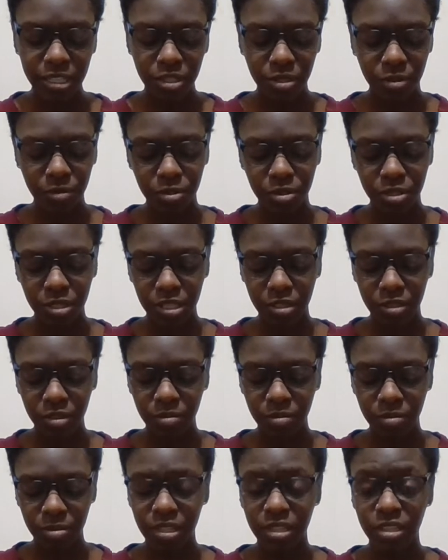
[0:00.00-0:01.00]
There will
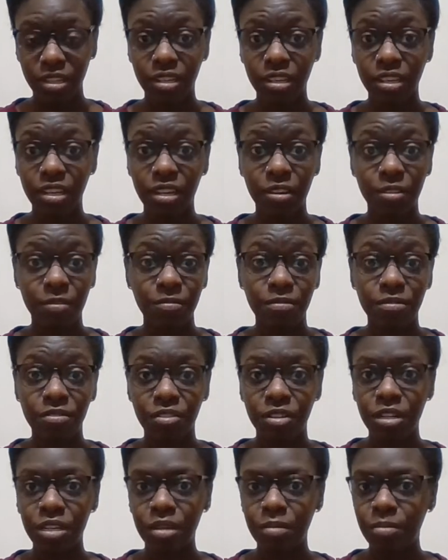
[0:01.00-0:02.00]
still be
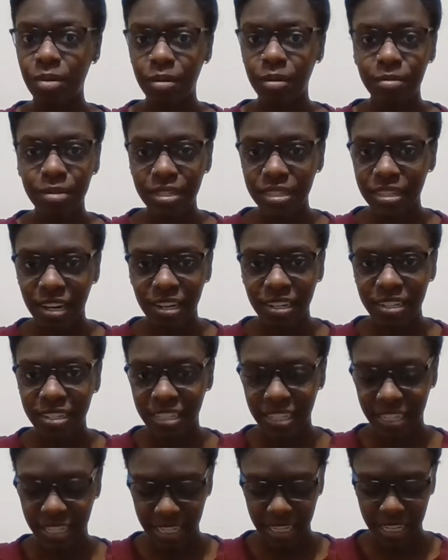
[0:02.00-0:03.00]
free public
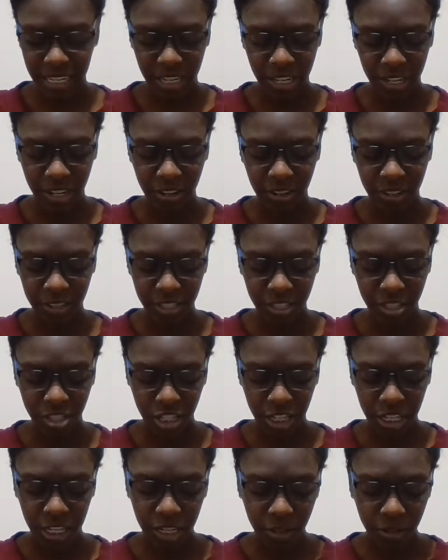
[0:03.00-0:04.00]
content here on this
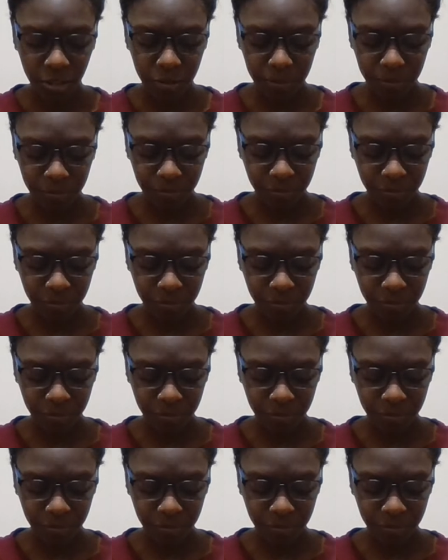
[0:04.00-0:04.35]
channel.